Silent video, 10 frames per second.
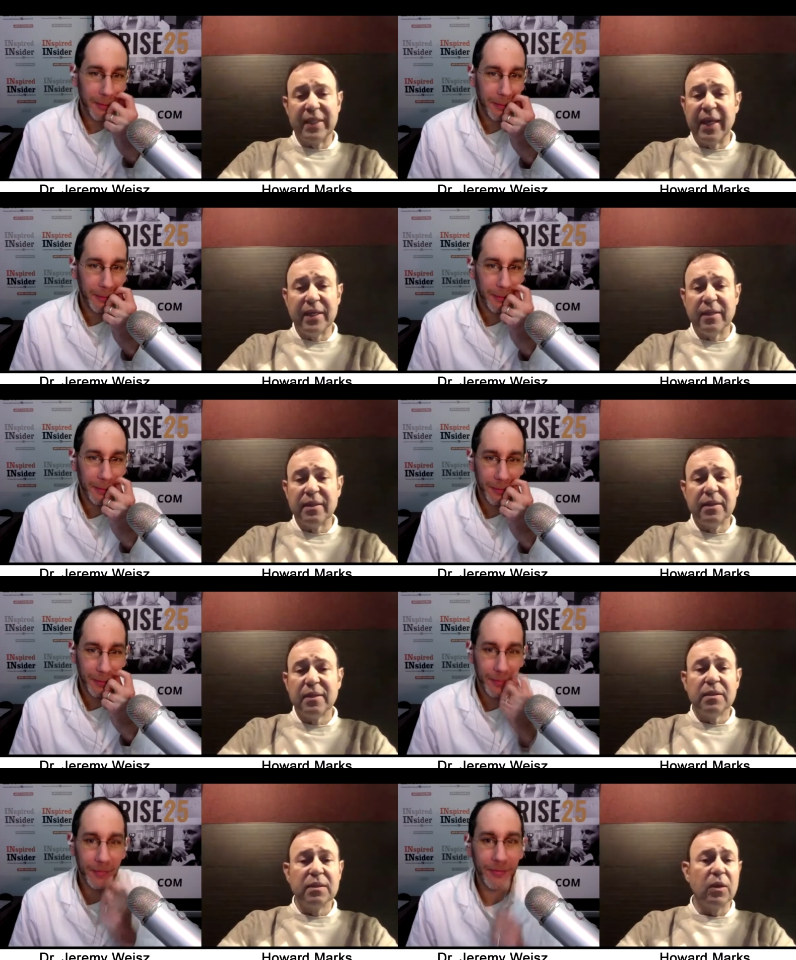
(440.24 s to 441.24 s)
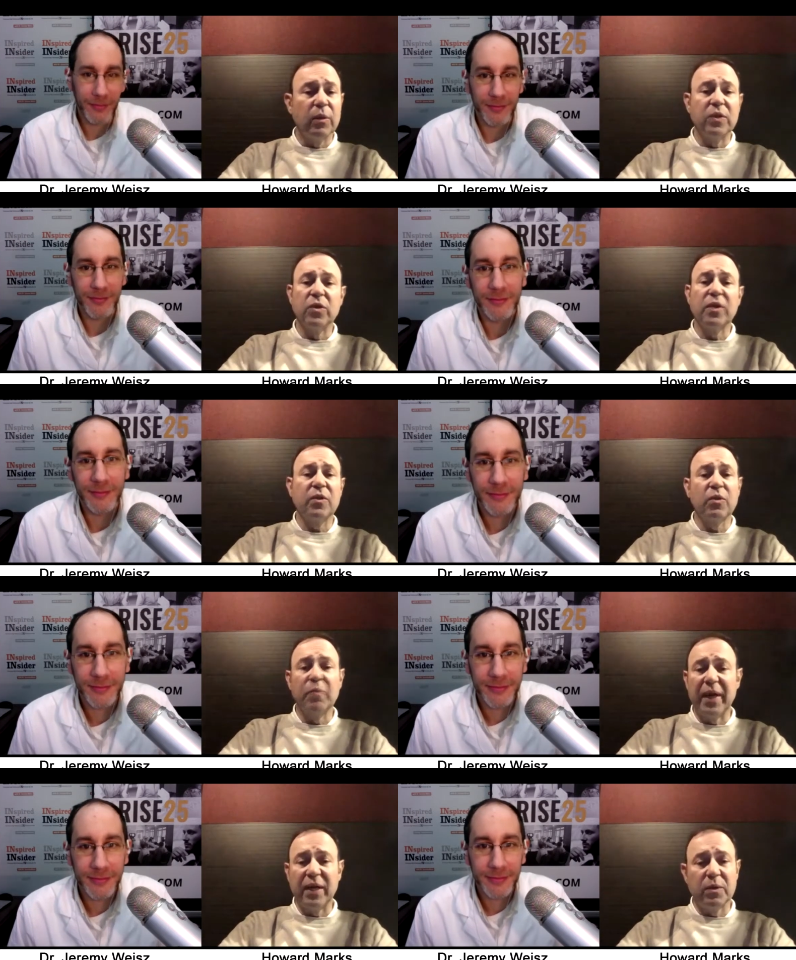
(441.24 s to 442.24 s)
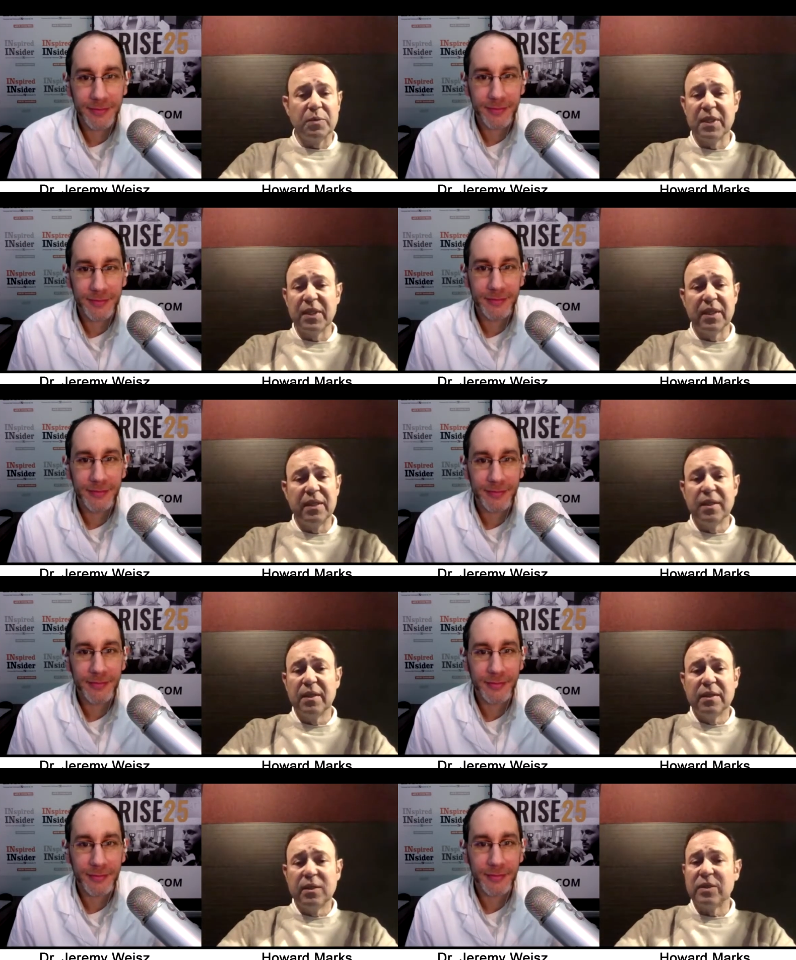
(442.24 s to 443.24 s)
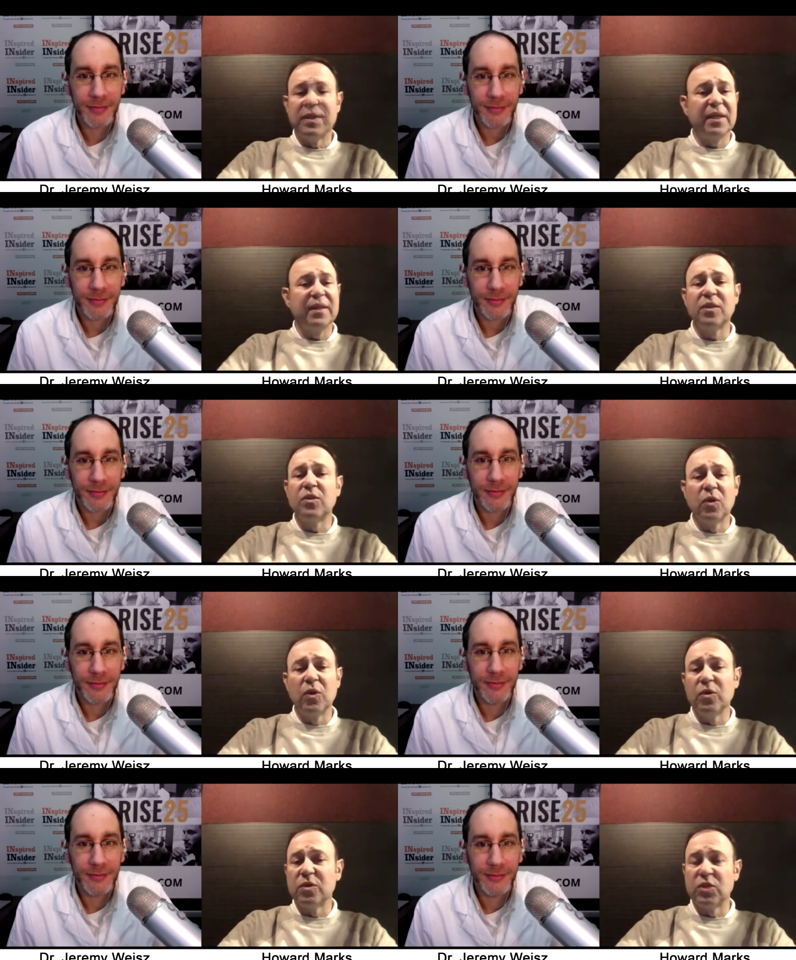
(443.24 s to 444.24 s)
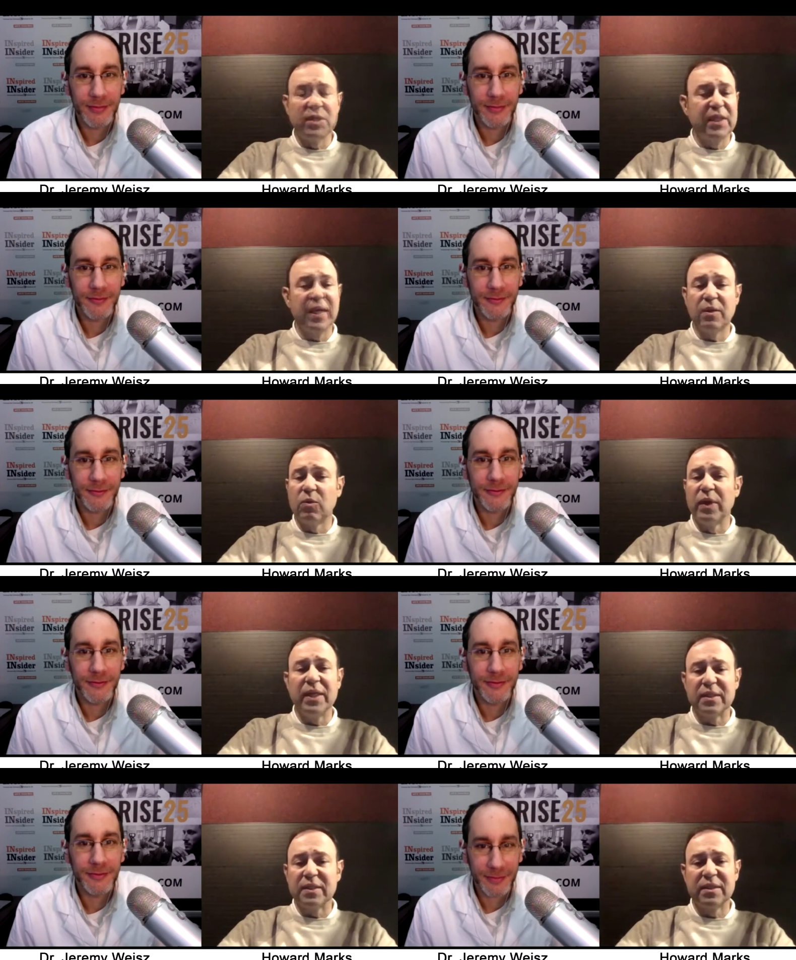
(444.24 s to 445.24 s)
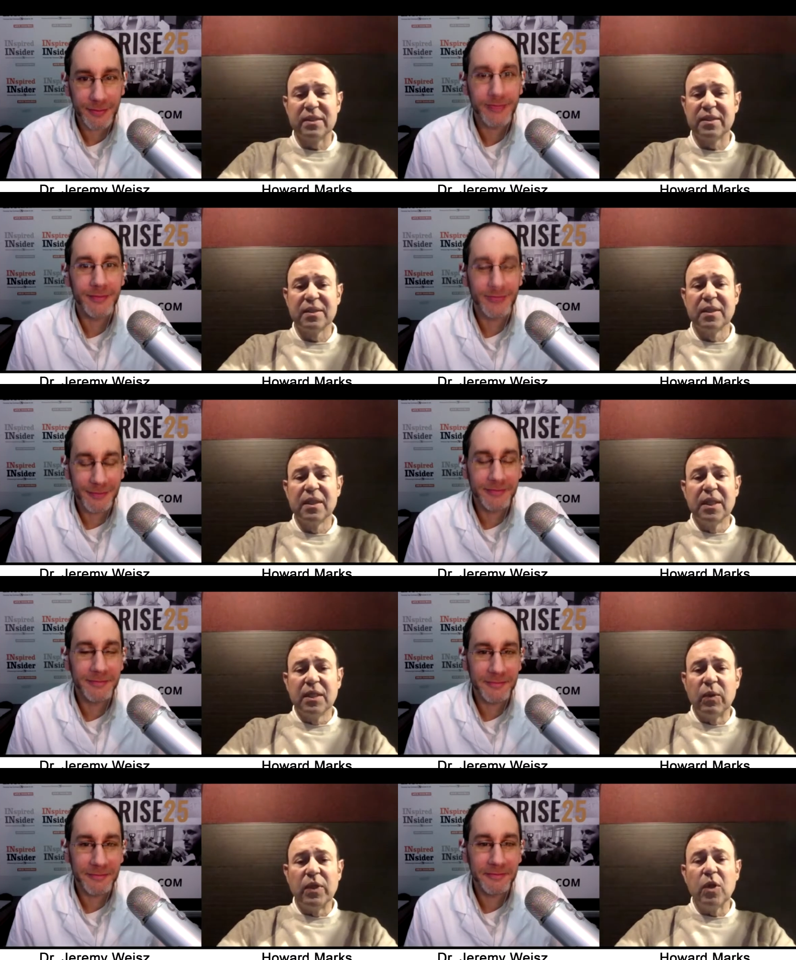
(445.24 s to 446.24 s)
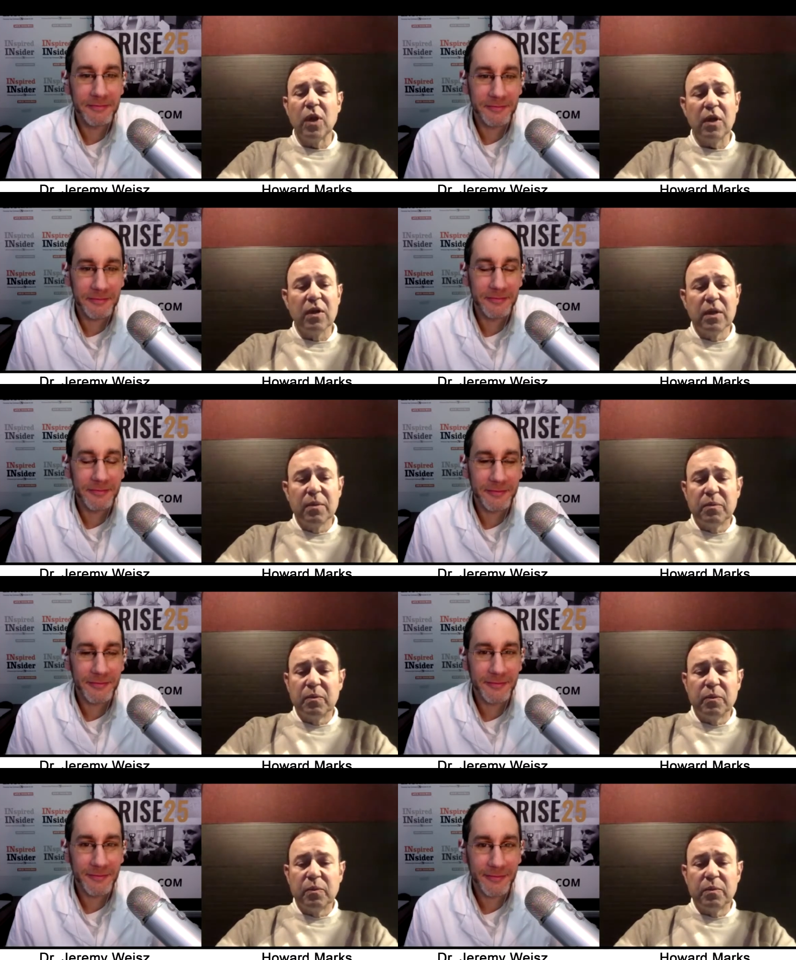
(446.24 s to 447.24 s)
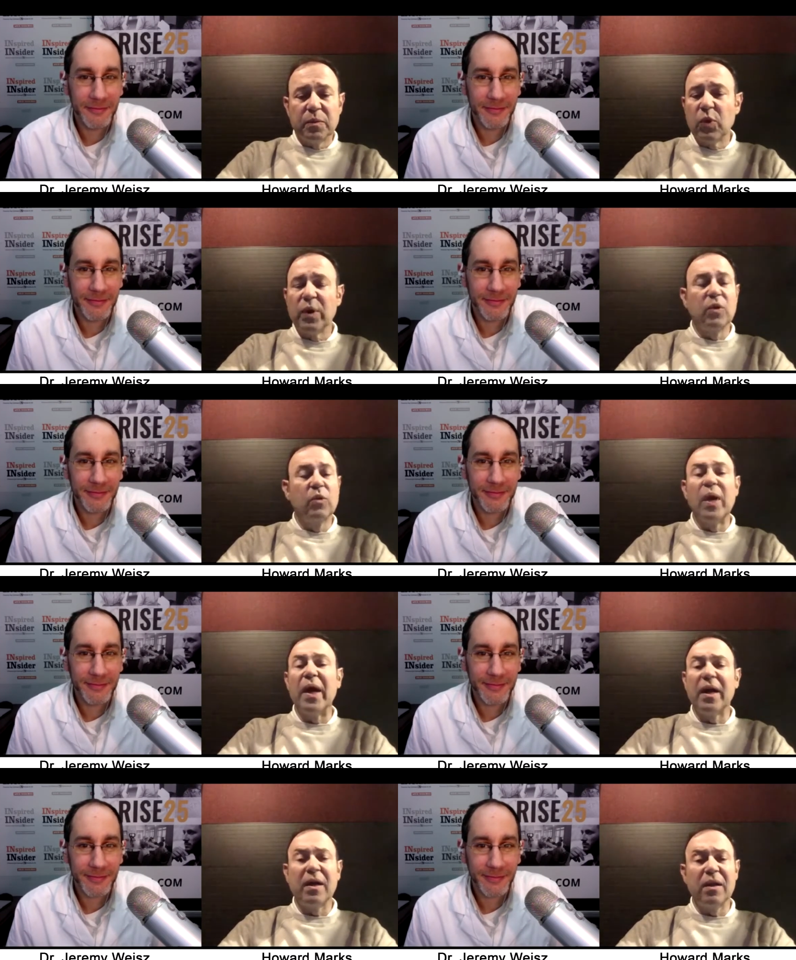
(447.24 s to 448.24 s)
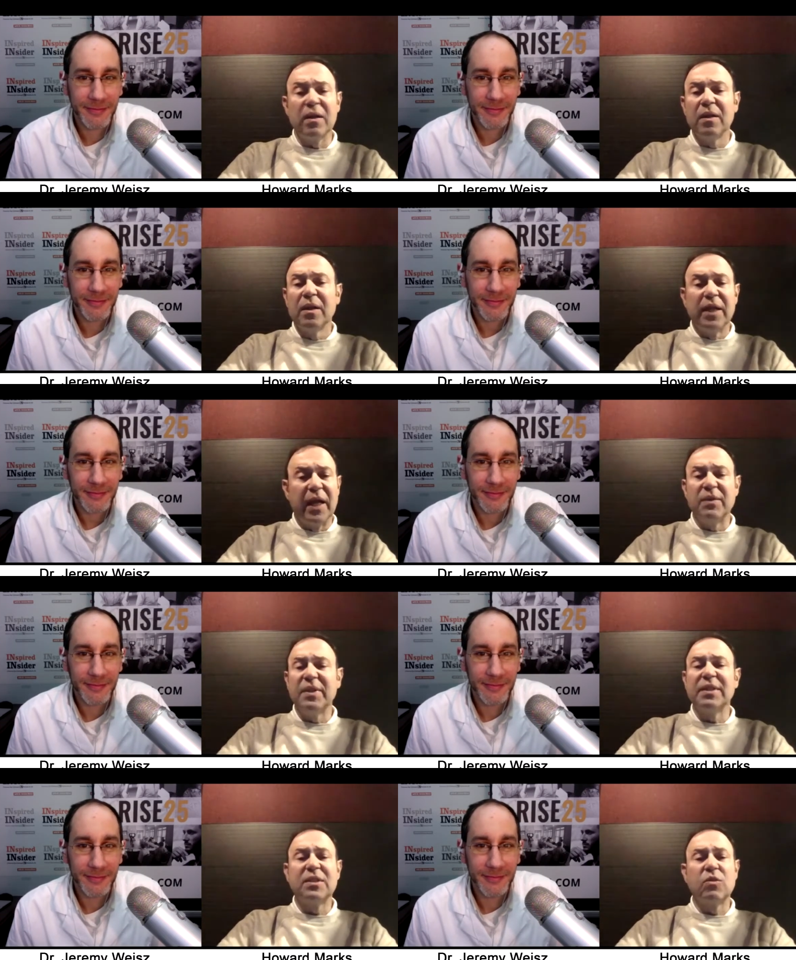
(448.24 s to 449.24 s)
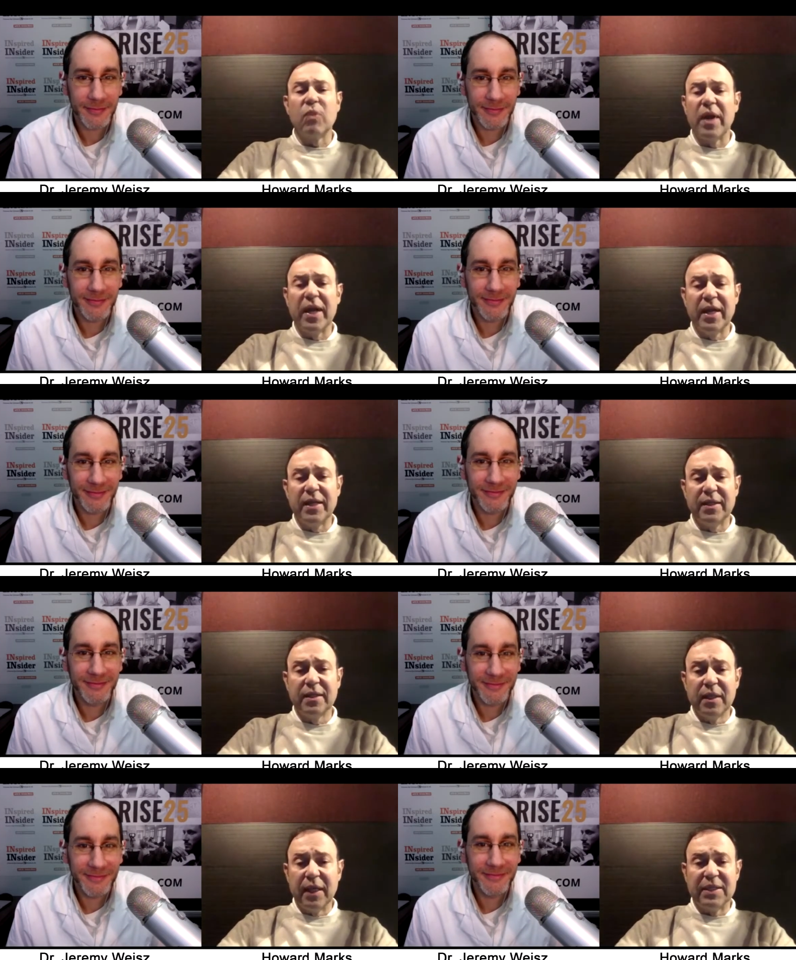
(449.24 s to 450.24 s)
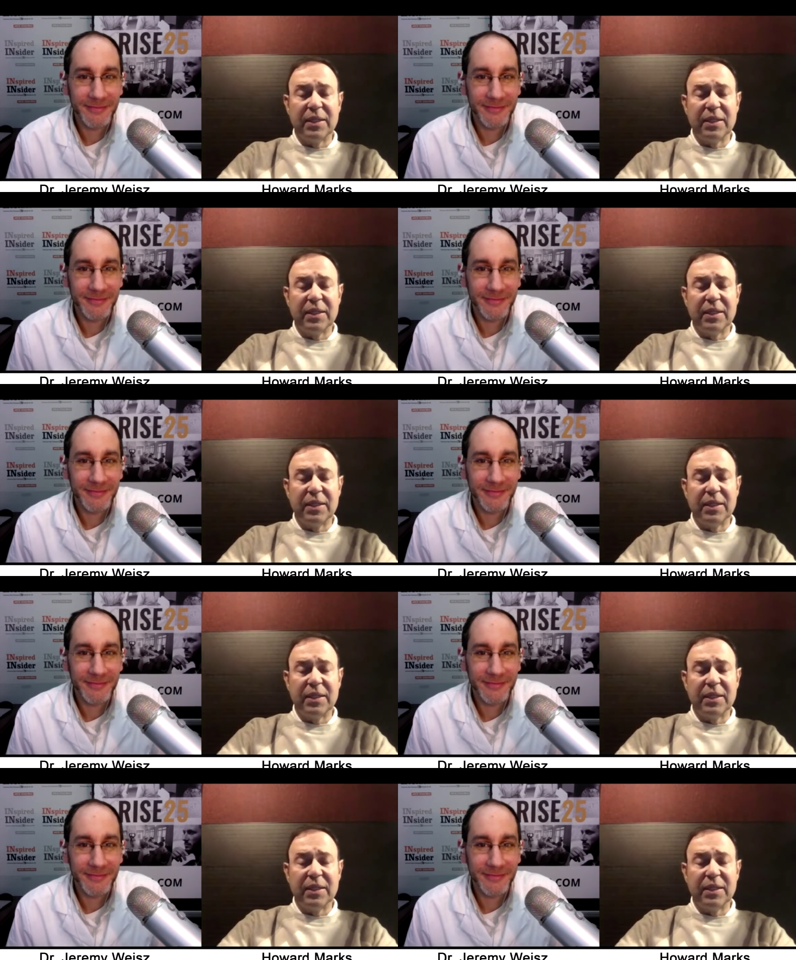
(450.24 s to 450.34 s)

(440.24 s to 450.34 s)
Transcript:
Speaker 1: dead. Mm. You know, we took it through bankruptcy. There's nothing to lose. Just take risks. Mm-hmm. When you're doing well, everything's great, and